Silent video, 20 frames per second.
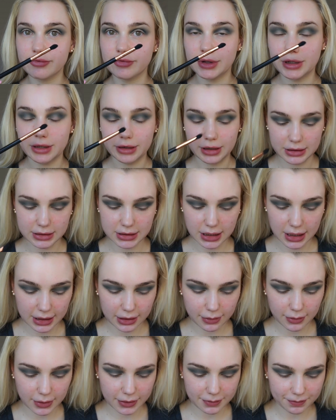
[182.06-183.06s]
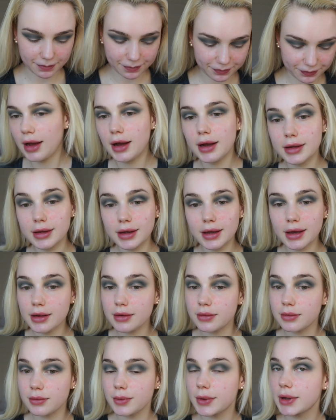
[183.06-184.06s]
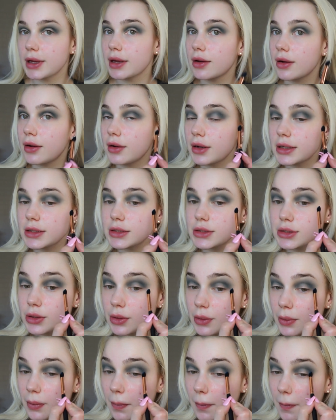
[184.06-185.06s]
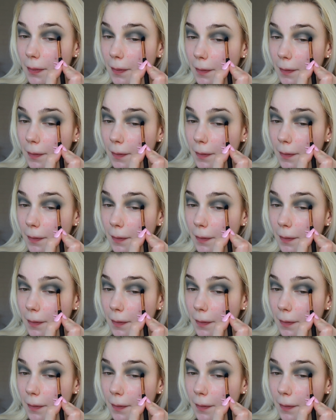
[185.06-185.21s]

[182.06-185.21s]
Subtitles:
really tiny one. And again, we're going to